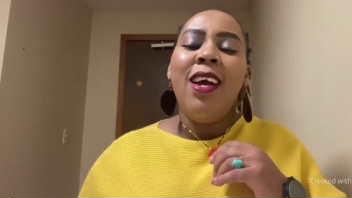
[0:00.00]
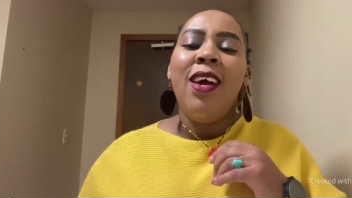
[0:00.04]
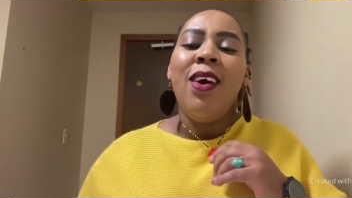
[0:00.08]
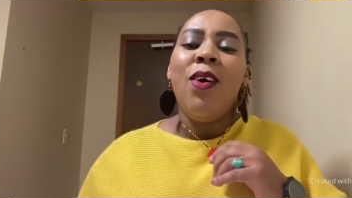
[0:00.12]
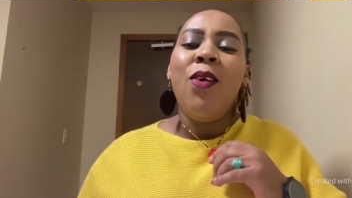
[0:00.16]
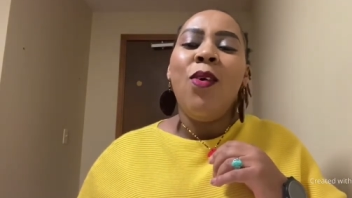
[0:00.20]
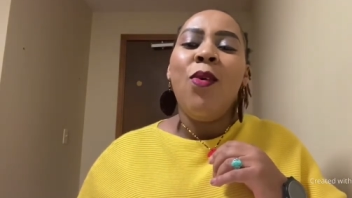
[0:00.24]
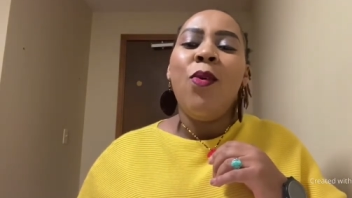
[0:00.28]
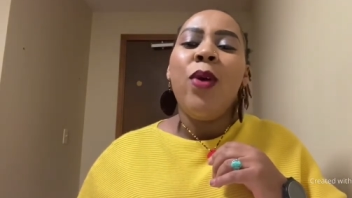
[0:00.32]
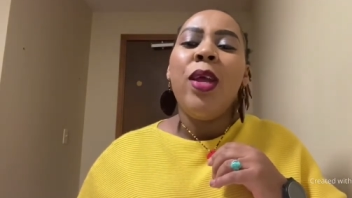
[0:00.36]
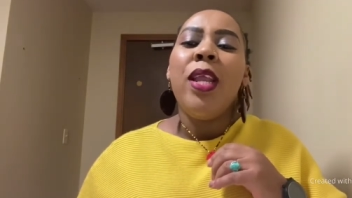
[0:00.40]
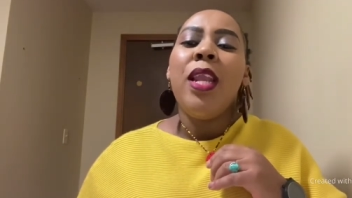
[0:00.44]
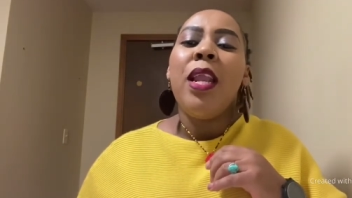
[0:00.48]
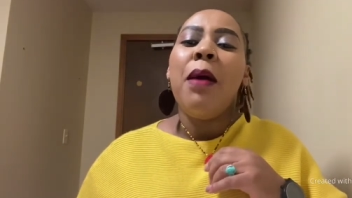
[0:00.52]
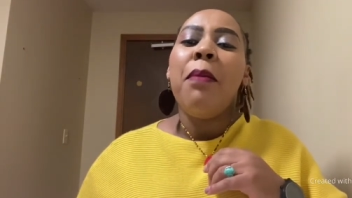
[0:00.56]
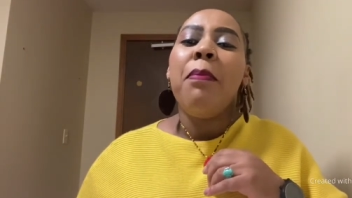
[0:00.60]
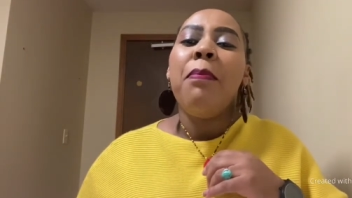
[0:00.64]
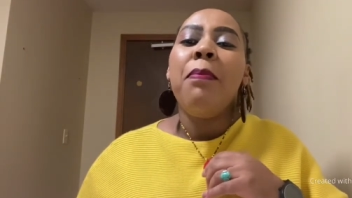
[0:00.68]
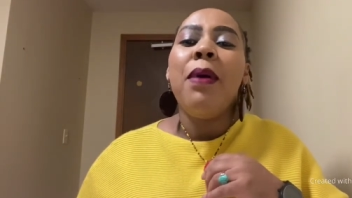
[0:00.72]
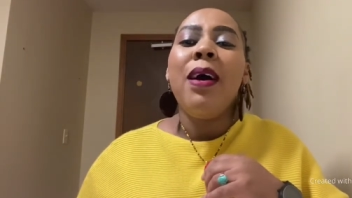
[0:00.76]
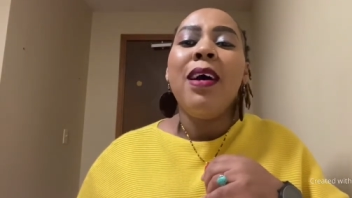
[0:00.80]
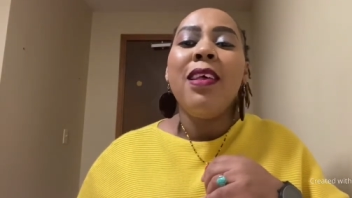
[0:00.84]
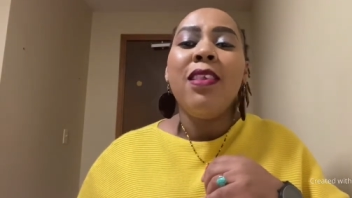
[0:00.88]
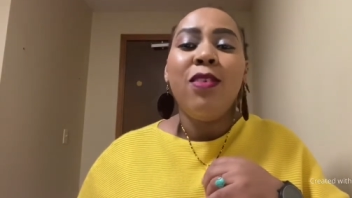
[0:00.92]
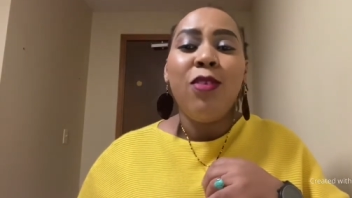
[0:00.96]
when a
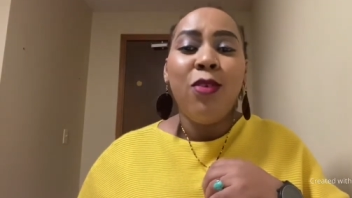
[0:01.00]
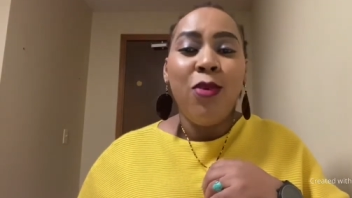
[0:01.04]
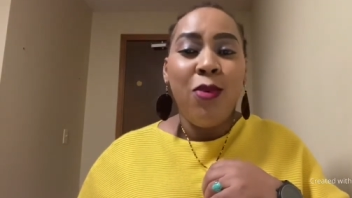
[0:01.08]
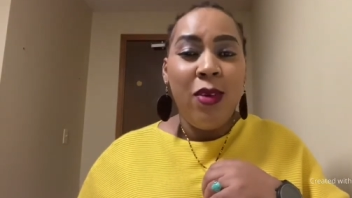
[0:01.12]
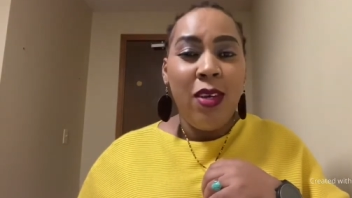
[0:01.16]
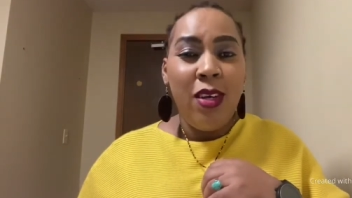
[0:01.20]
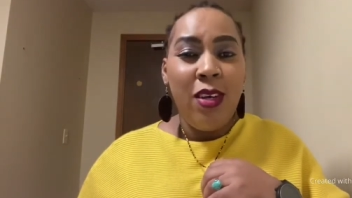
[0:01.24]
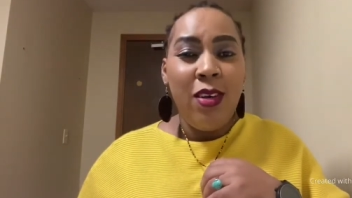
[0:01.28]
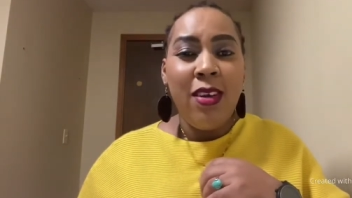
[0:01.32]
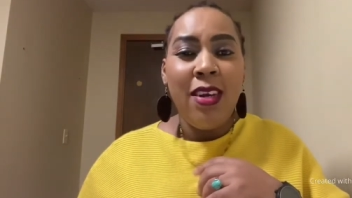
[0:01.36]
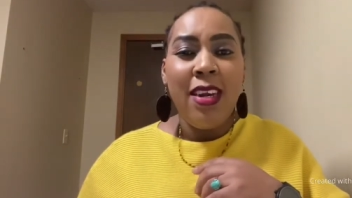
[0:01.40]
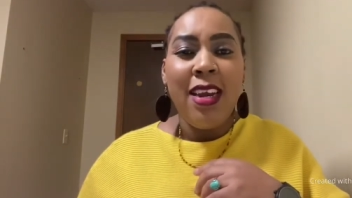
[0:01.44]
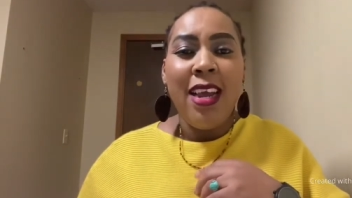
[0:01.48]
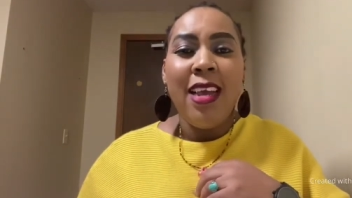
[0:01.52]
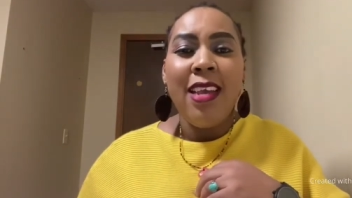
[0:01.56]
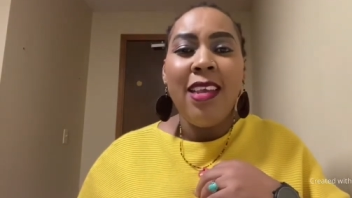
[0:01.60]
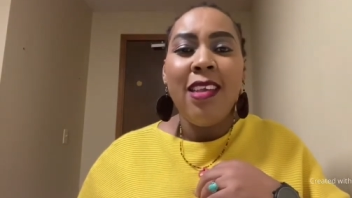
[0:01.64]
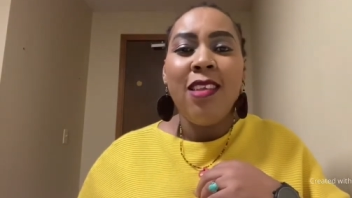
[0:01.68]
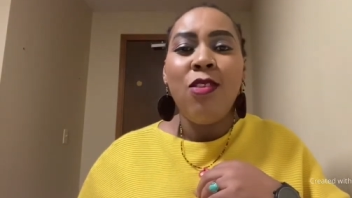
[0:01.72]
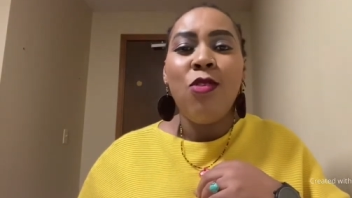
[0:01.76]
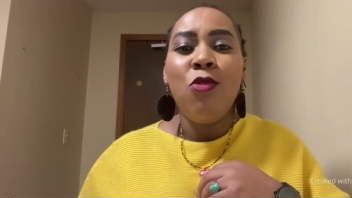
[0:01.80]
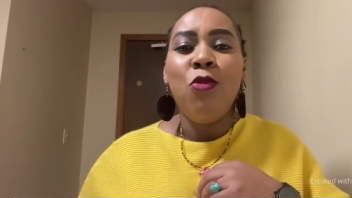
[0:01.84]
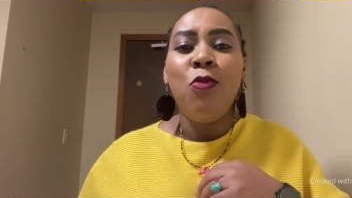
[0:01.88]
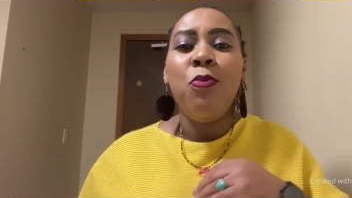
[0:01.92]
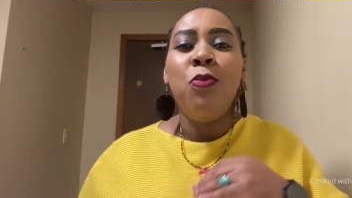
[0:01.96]
person
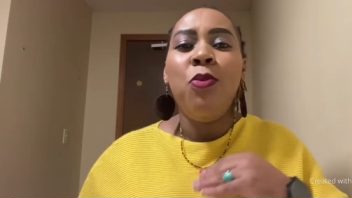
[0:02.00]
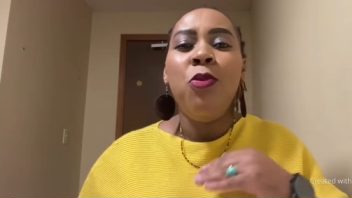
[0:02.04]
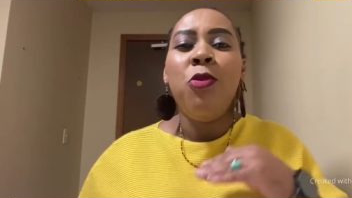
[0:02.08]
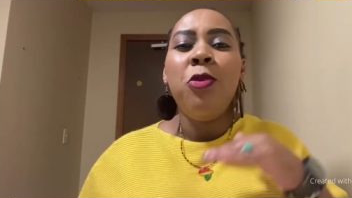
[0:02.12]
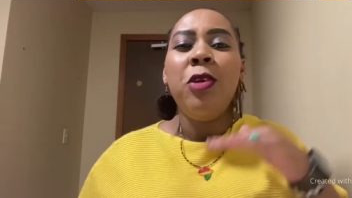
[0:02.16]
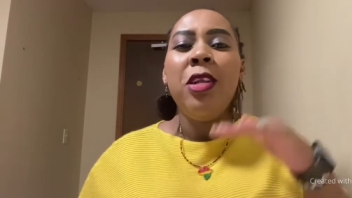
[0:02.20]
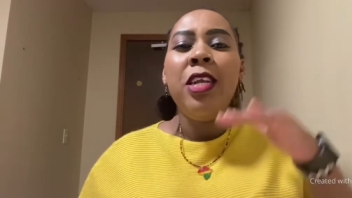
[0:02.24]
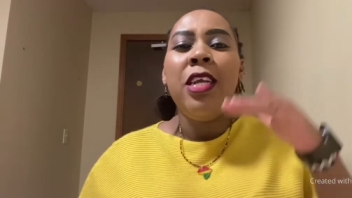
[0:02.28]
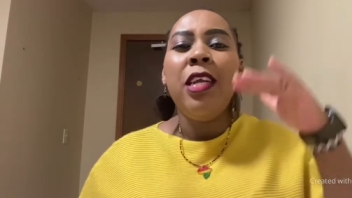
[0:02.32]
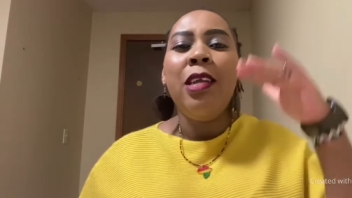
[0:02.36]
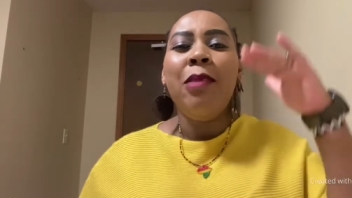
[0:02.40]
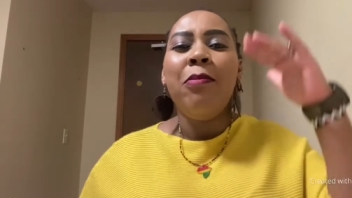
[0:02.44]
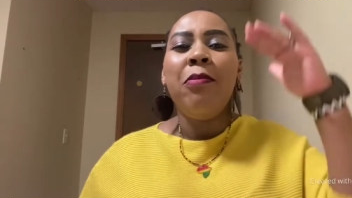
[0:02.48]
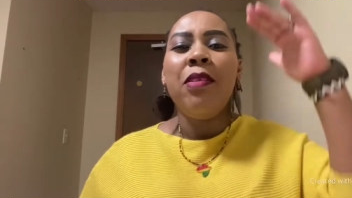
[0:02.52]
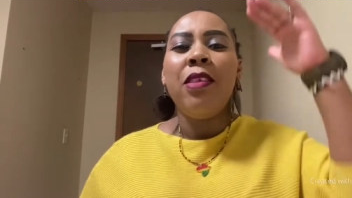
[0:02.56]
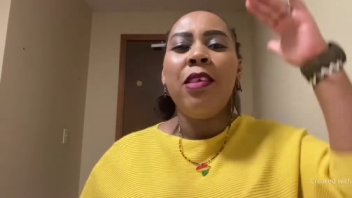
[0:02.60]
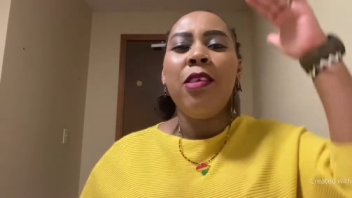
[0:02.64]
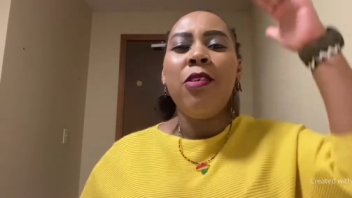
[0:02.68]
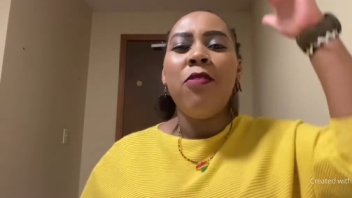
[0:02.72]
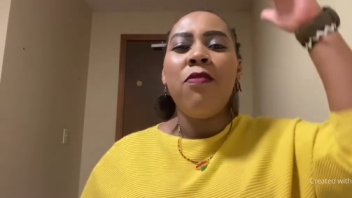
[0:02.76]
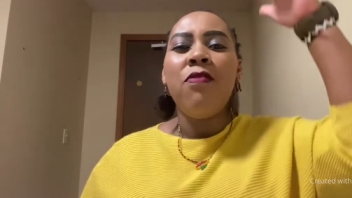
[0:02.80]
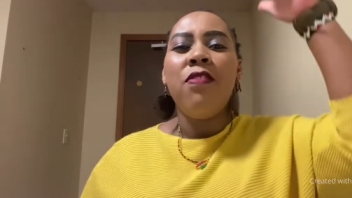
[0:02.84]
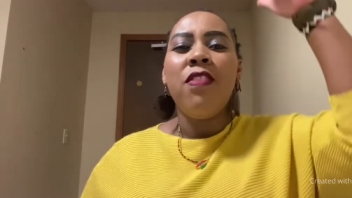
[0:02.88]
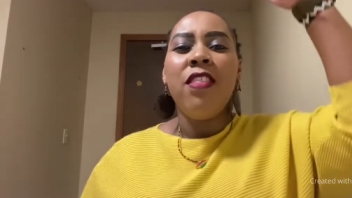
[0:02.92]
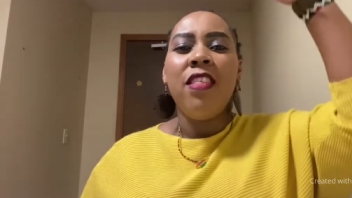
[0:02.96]
tries to put
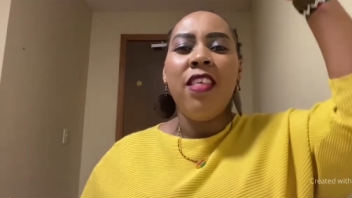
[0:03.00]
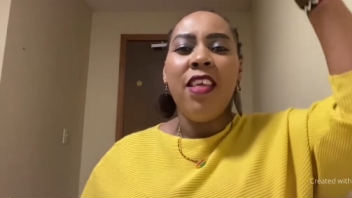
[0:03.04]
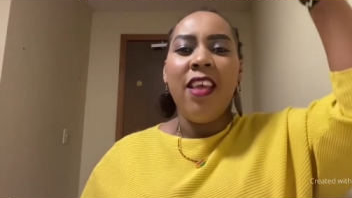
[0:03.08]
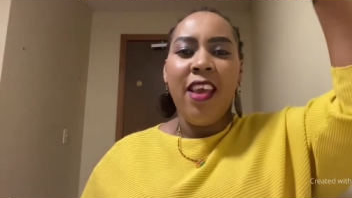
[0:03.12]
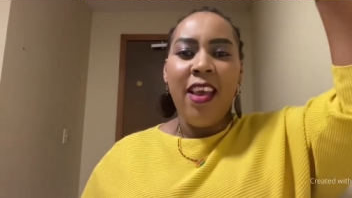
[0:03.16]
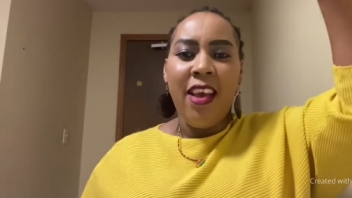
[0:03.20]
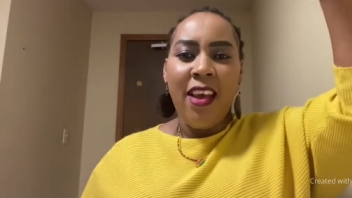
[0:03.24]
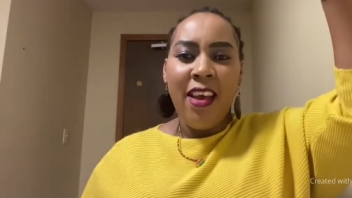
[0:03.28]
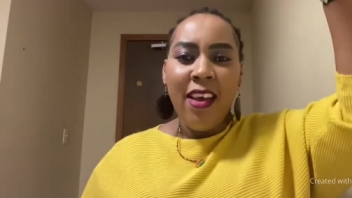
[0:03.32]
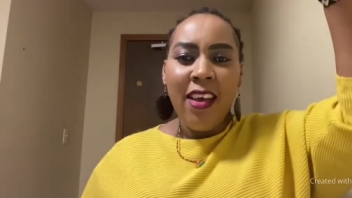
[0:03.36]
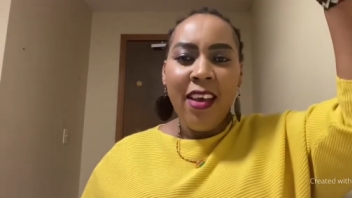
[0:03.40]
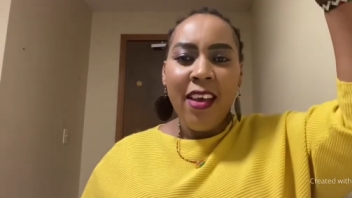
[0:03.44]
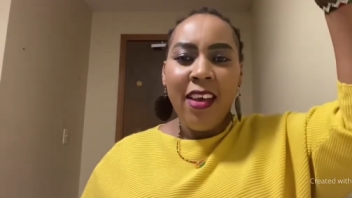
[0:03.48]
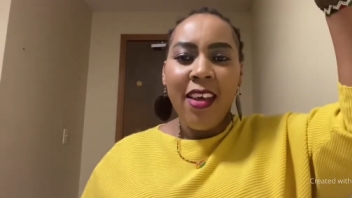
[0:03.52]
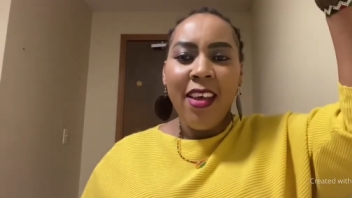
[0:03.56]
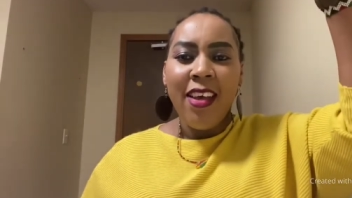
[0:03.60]
himself there,